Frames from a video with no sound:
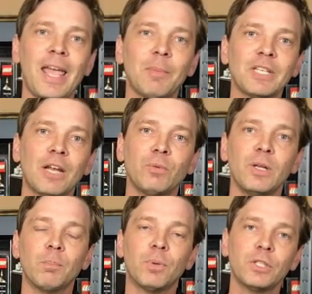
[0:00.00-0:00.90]
Amazon
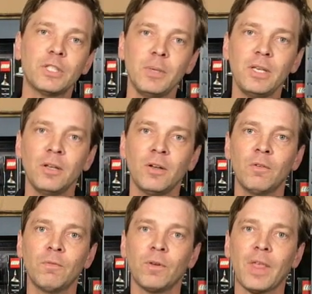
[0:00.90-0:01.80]
reimbursed me
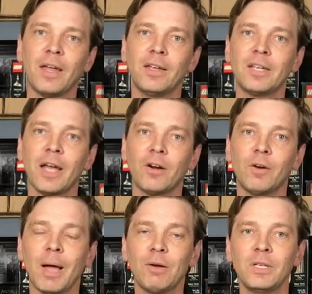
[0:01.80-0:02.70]
for that
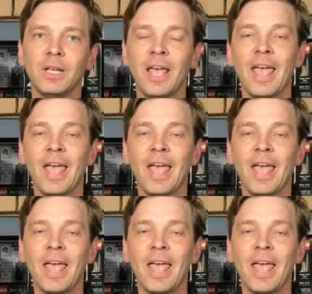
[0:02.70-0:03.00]
entire amount,